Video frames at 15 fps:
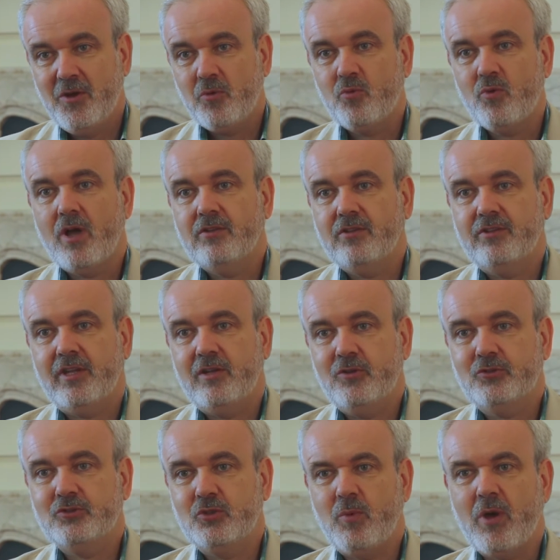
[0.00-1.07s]
rather than
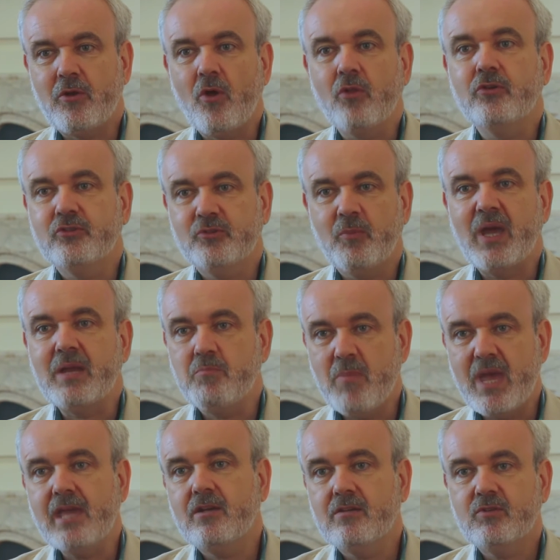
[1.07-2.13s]
look to what others might
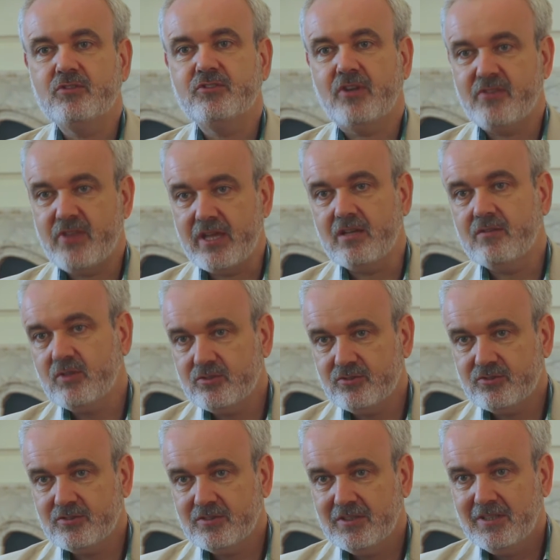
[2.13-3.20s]
make of us or think of
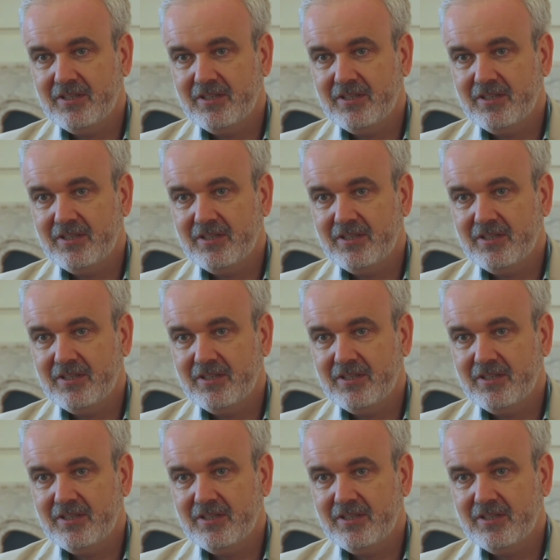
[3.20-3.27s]
us.